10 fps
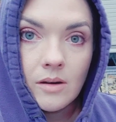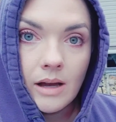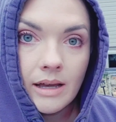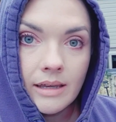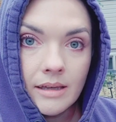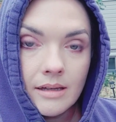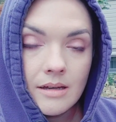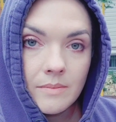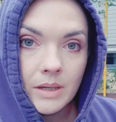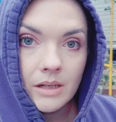I
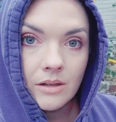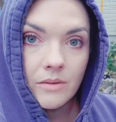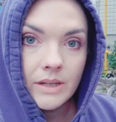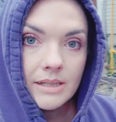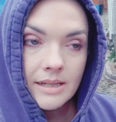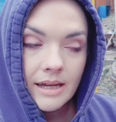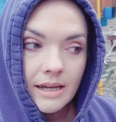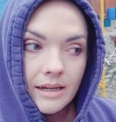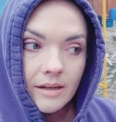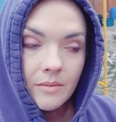am going to go
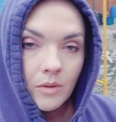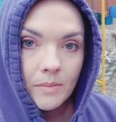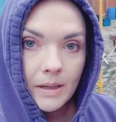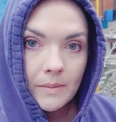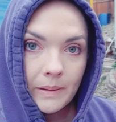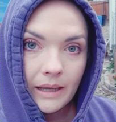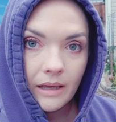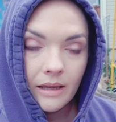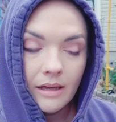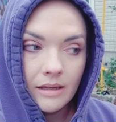inside and warm up
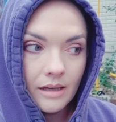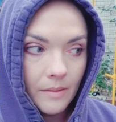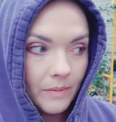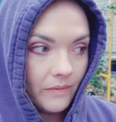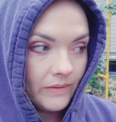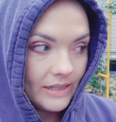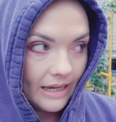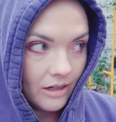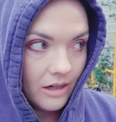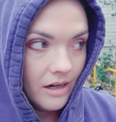a cup of
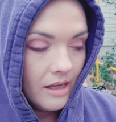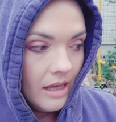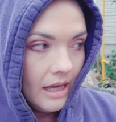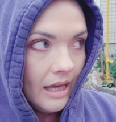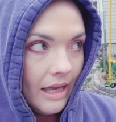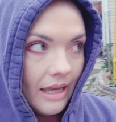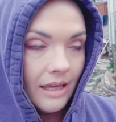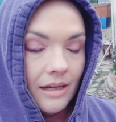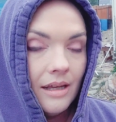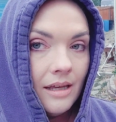cider
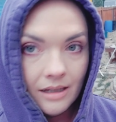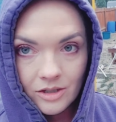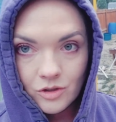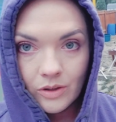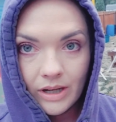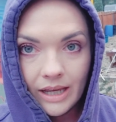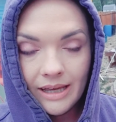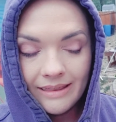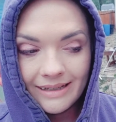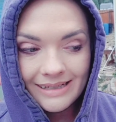and enjoy
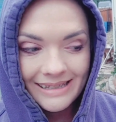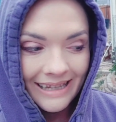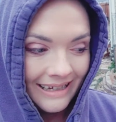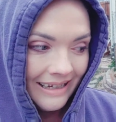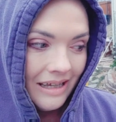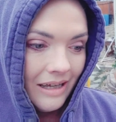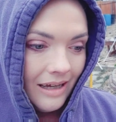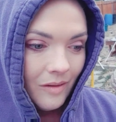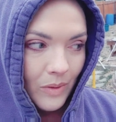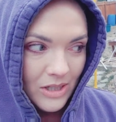this
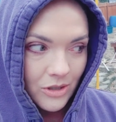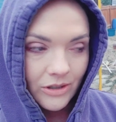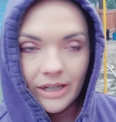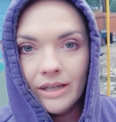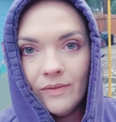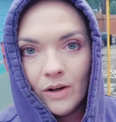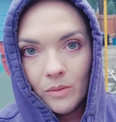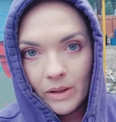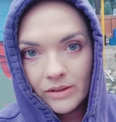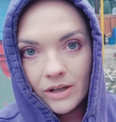wintry fall
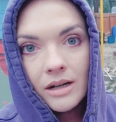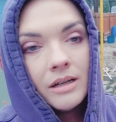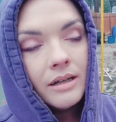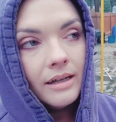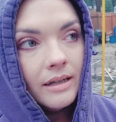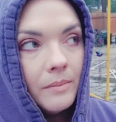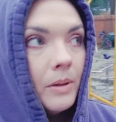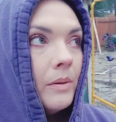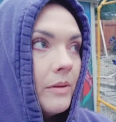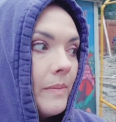weather
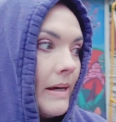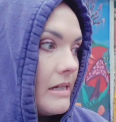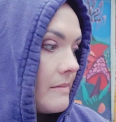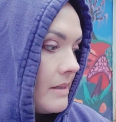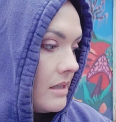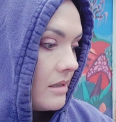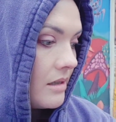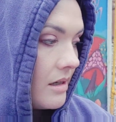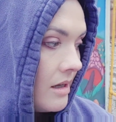with my husband and